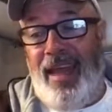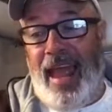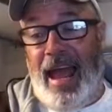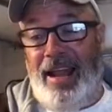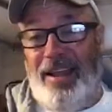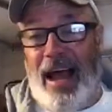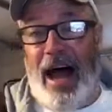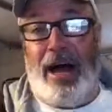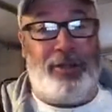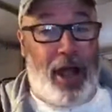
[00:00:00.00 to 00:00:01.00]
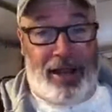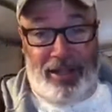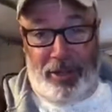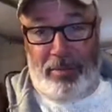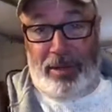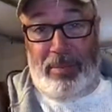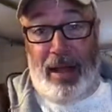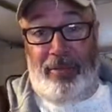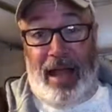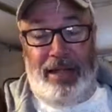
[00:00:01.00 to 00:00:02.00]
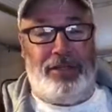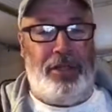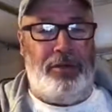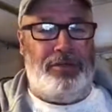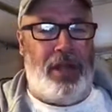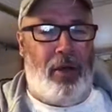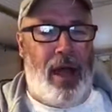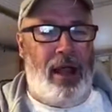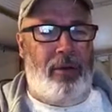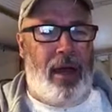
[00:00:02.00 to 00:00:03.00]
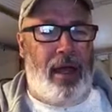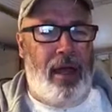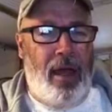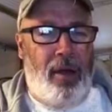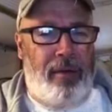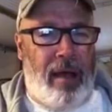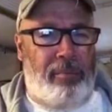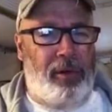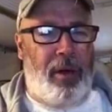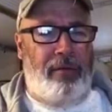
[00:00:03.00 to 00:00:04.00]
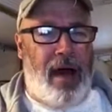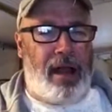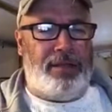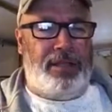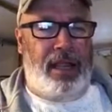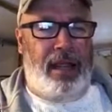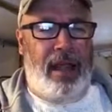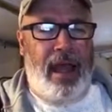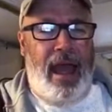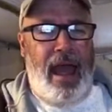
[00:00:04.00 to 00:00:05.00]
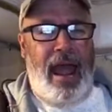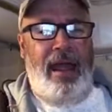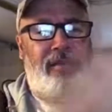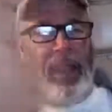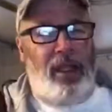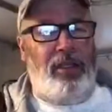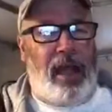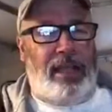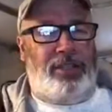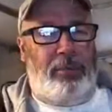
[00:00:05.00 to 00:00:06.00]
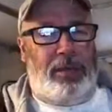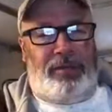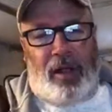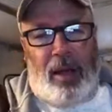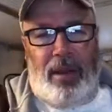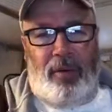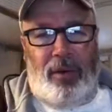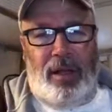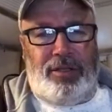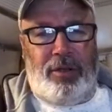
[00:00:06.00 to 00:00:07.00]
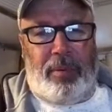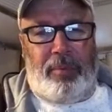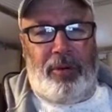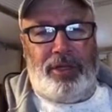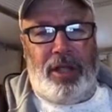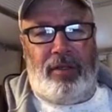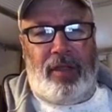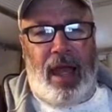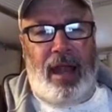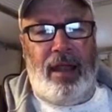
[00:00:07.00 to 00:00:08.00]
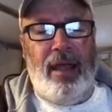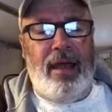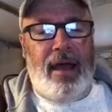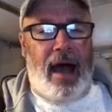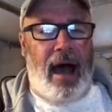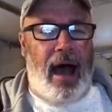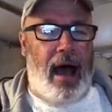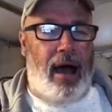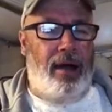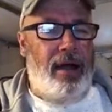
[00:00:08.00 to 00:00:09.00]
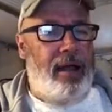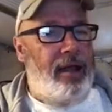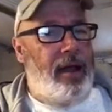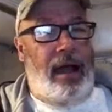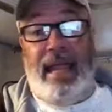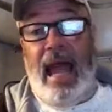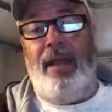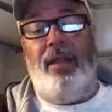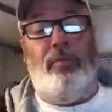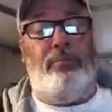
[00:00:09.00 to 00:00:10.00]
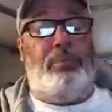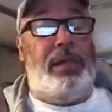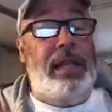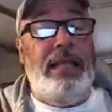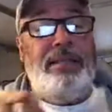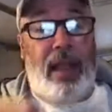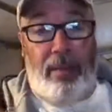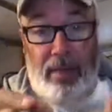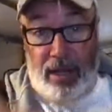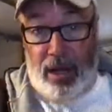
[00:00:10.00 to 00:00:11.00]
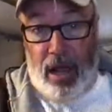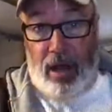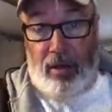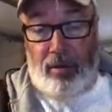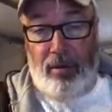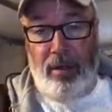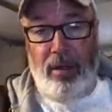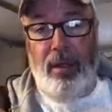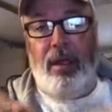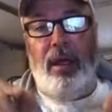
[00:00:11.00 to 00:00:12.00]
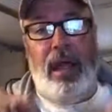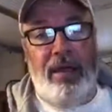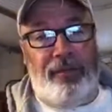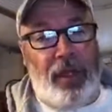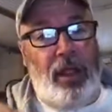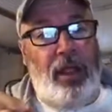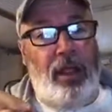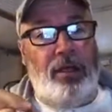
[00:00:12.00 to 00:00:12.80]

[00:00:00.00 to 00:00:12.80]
and I'll talk a little bit about that too. So anyway, we got Blue Wave Odyssey. Hey, thank you guys so much for coming in. Really super appreciate that. Again, please let me know if the